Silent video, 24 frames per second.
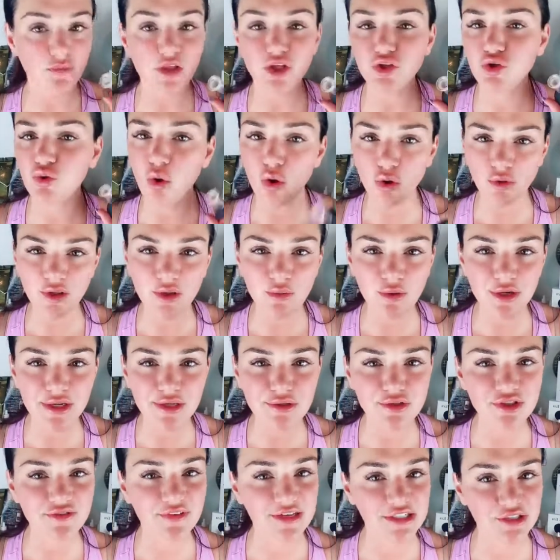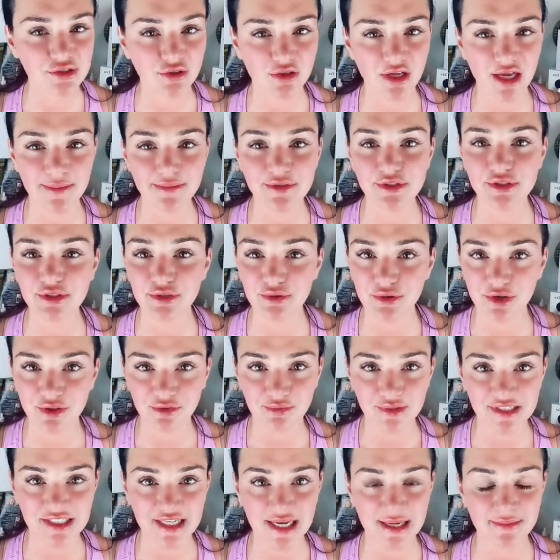You only want to use facial cups 2 to
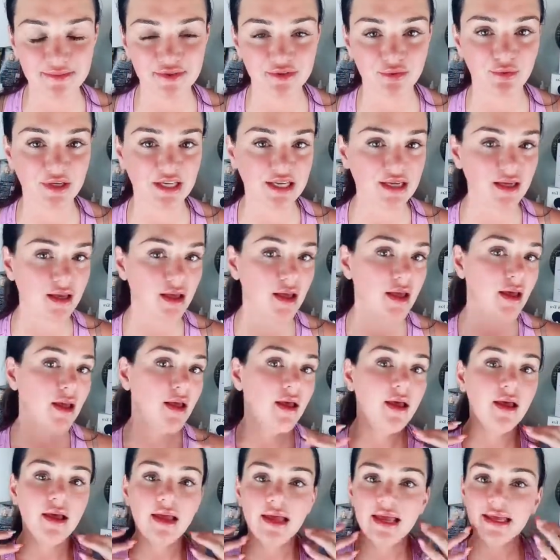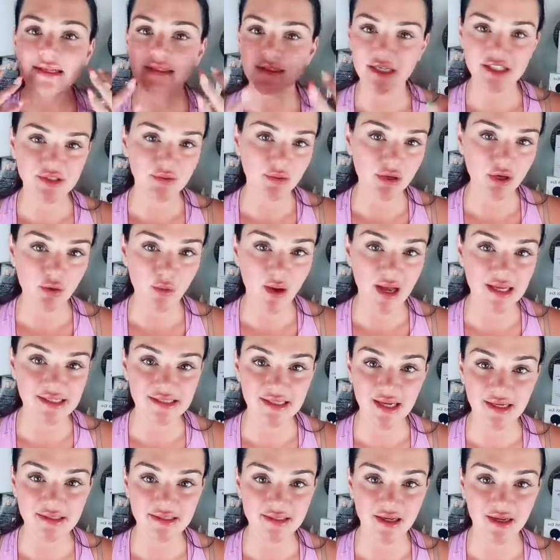3 times a week. It does what Gua
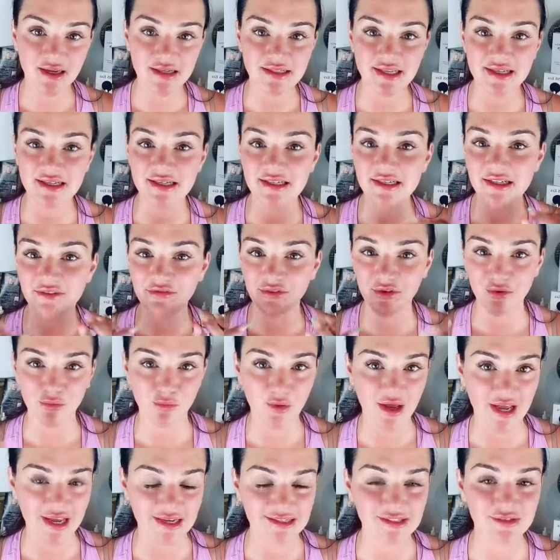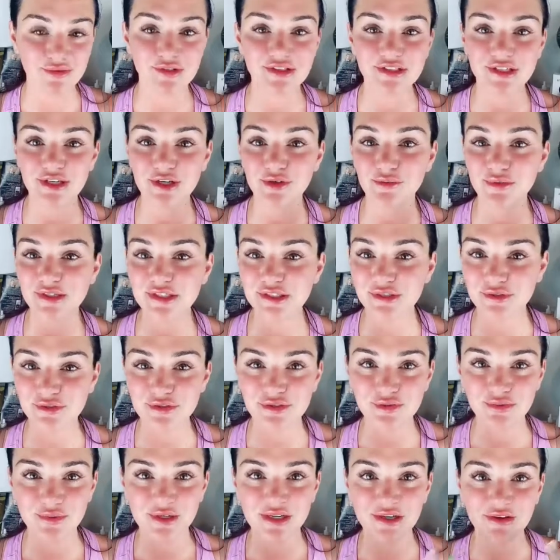Sha does in a different way. So it's going to
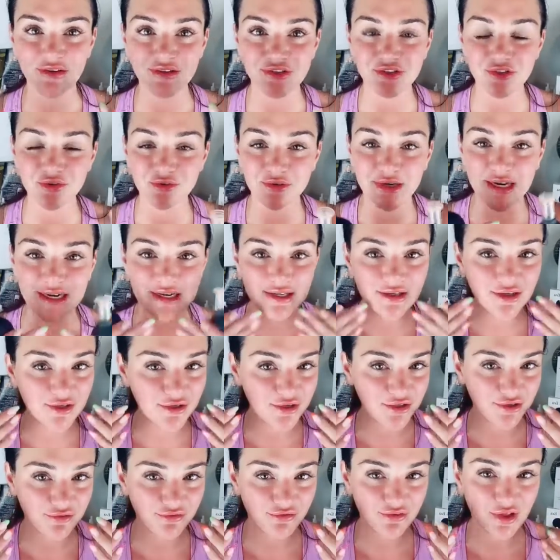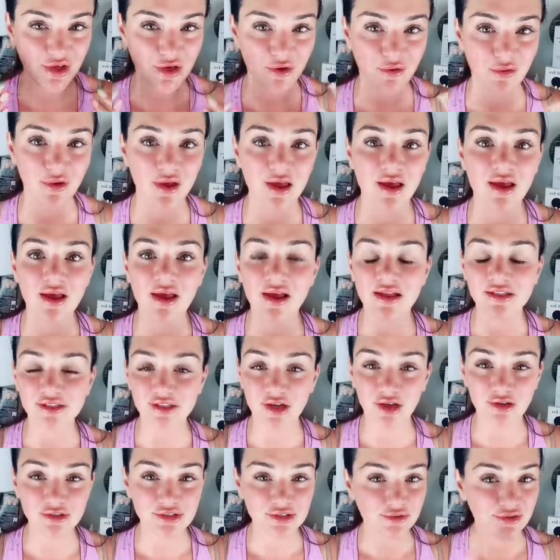reduce wrinkles, creating a good flow. It's
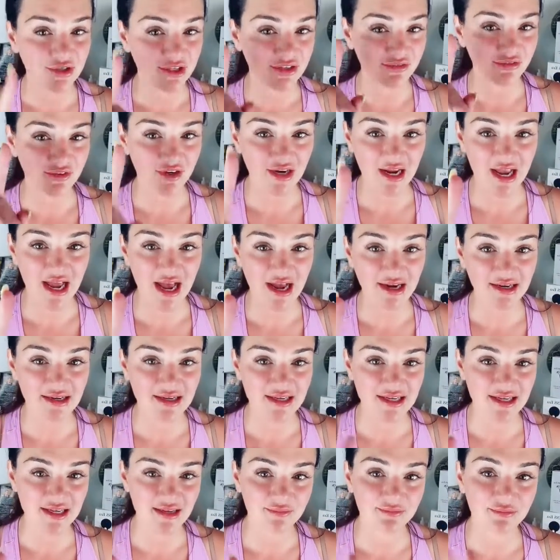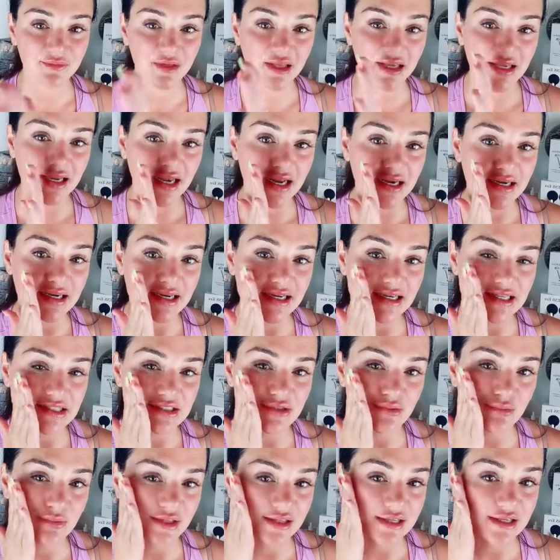also good for acne, and it's
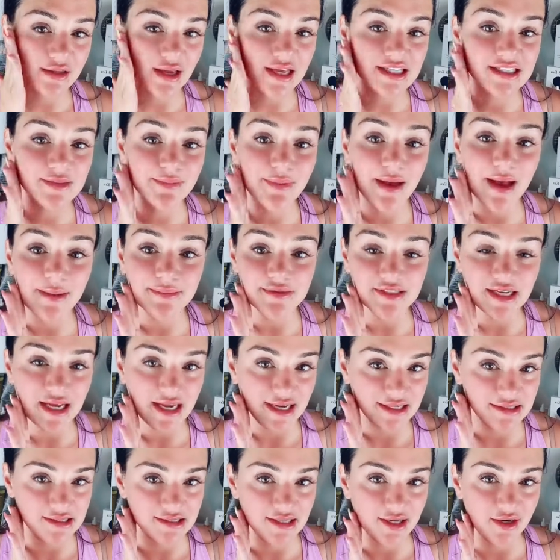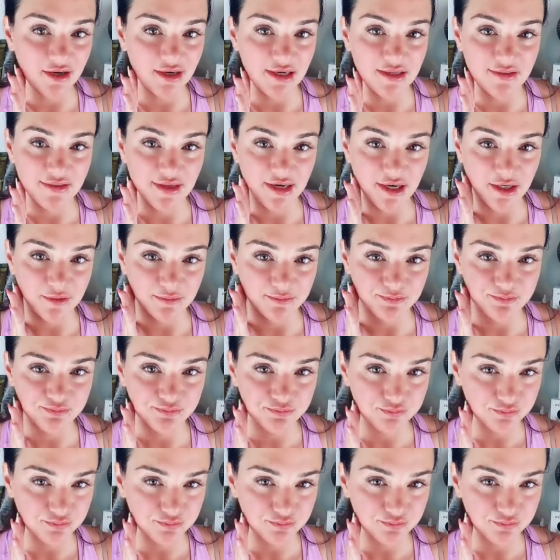peptides that are in there.